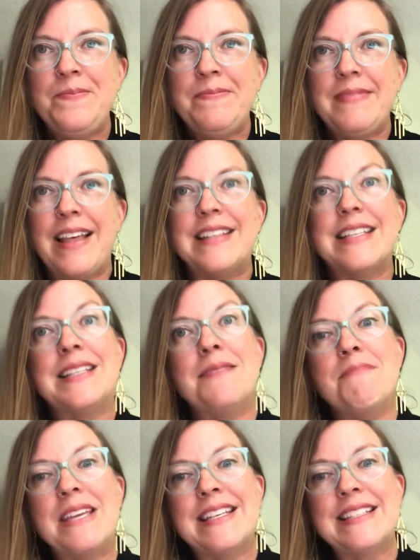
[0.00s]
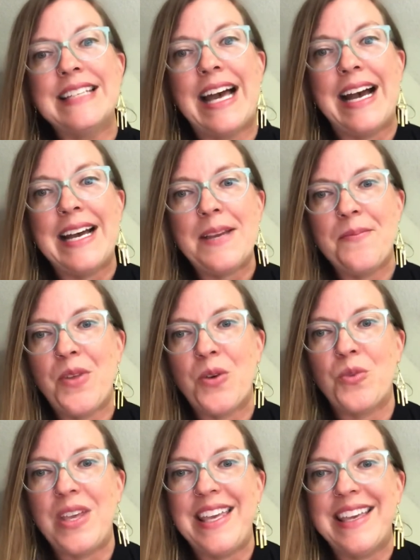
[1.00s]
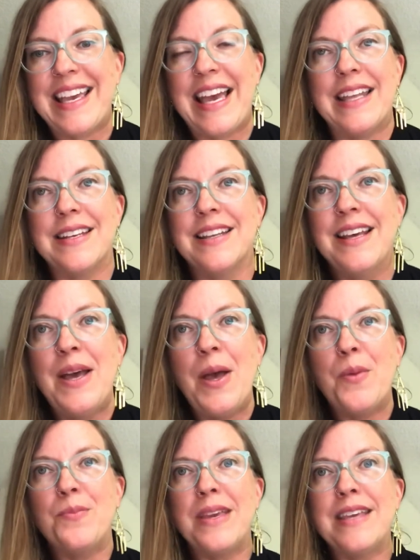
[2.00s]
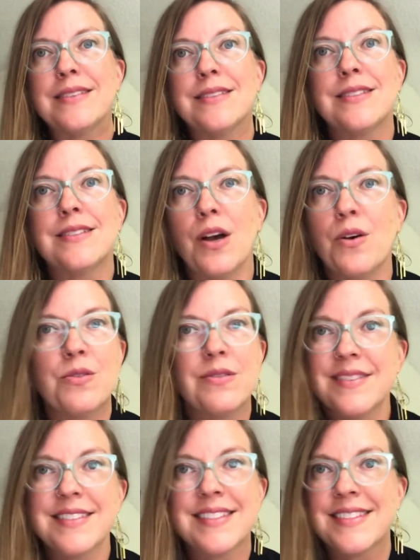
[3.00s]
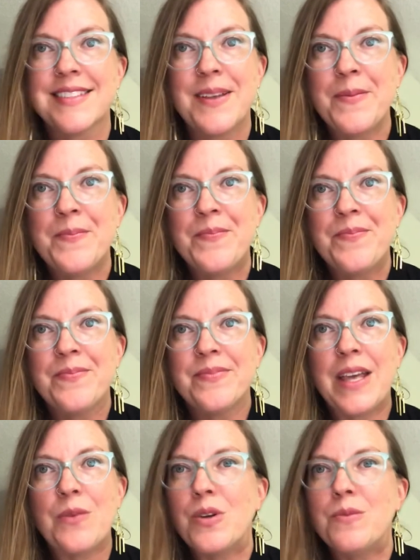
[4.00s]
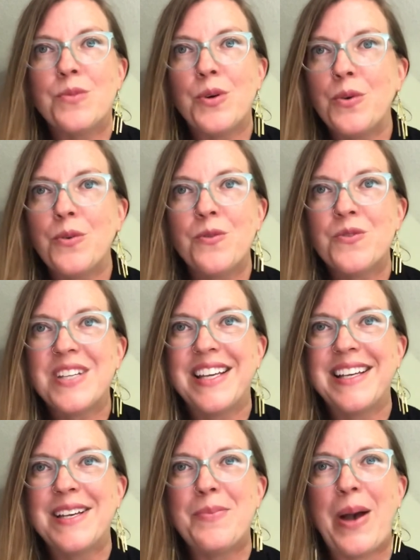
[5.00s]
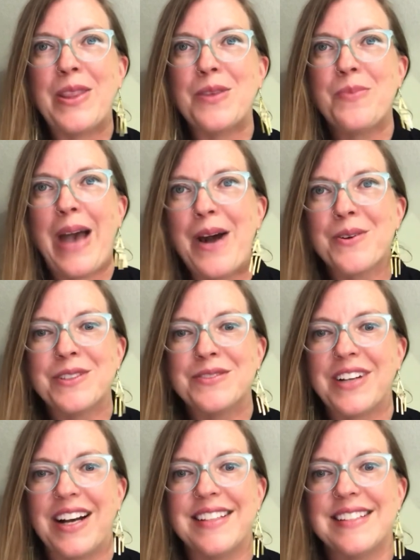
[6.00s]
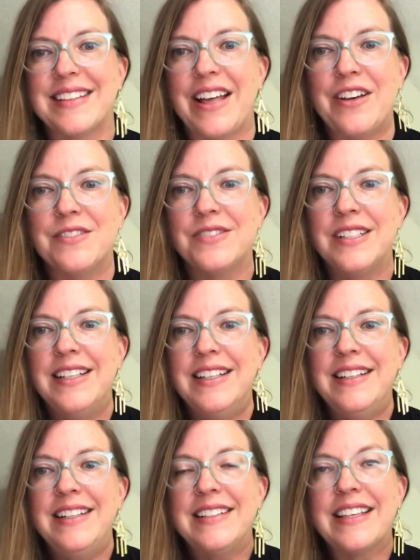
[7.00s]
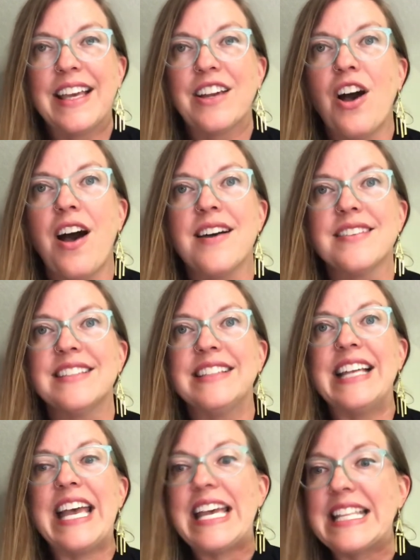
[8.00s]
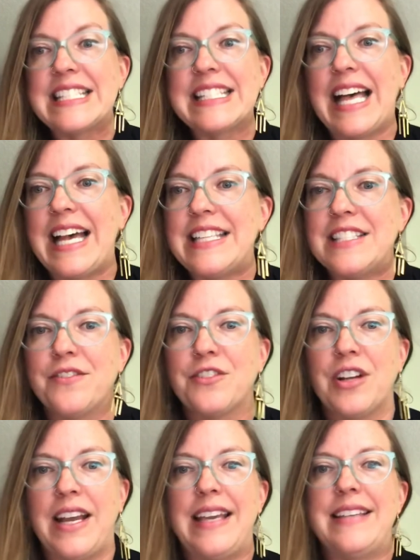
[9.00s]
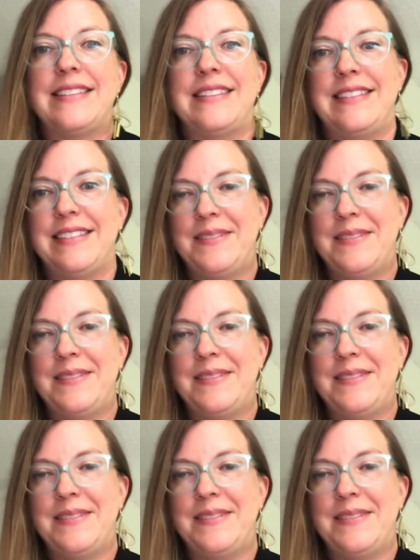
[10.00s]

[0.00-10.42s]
And in the meantime, we can be stones that, when moved by the power of God's love, can cause landslides of grace,